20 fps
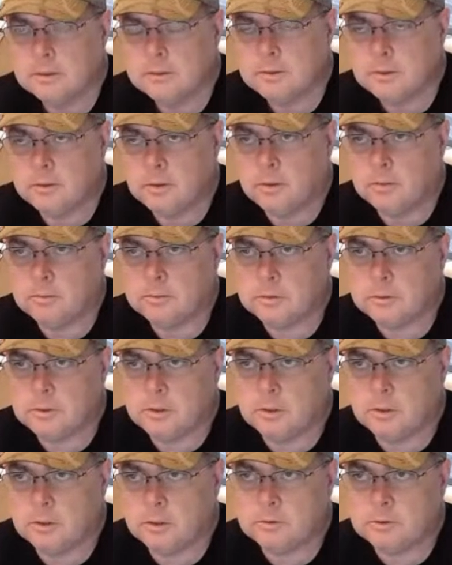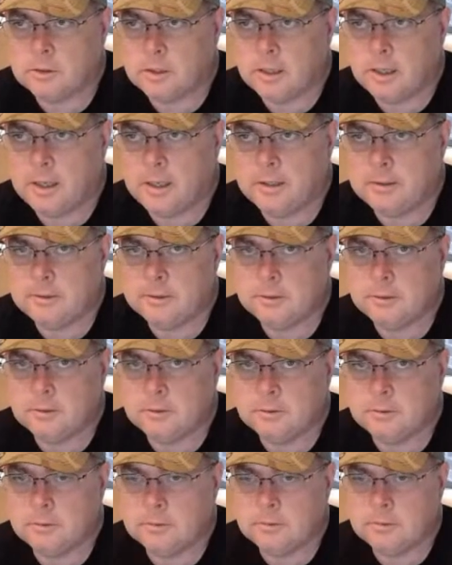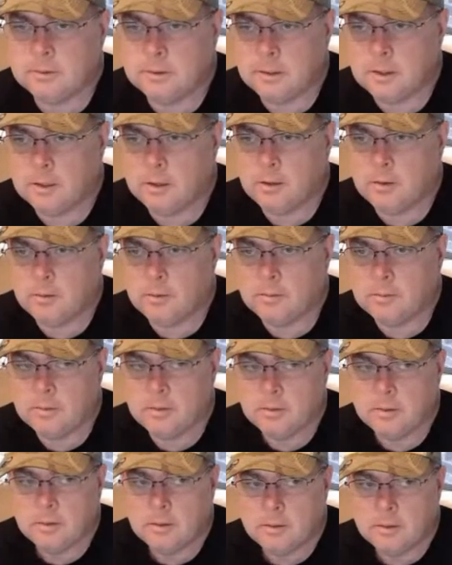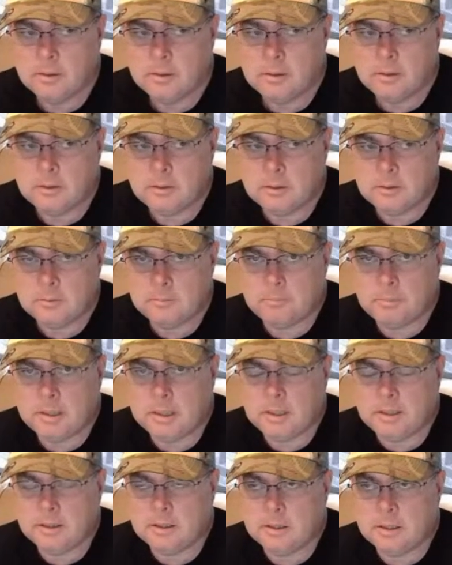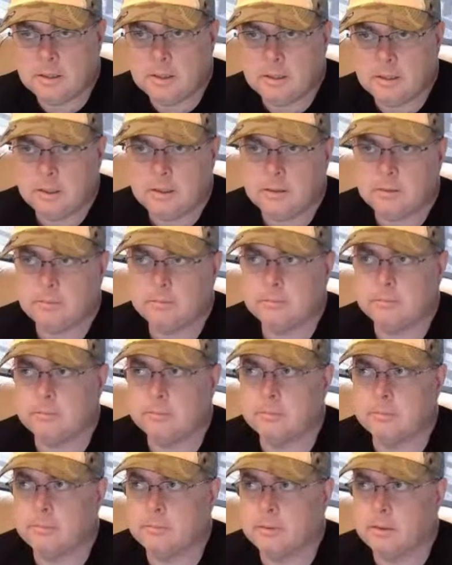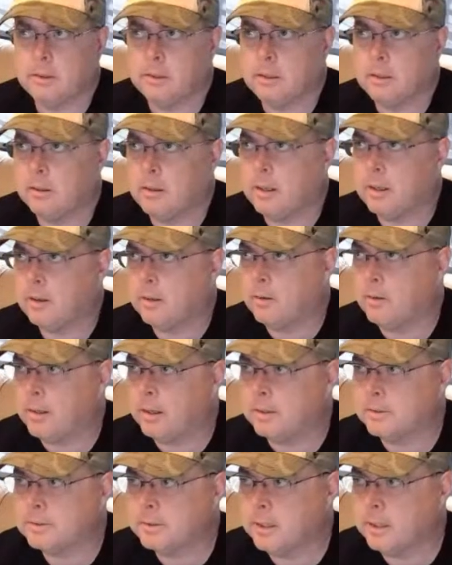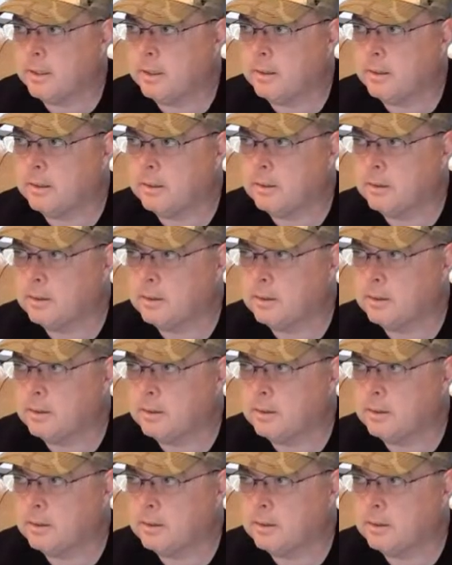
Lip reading: So don't try to, you know, be the, you know, I don't know how to say it,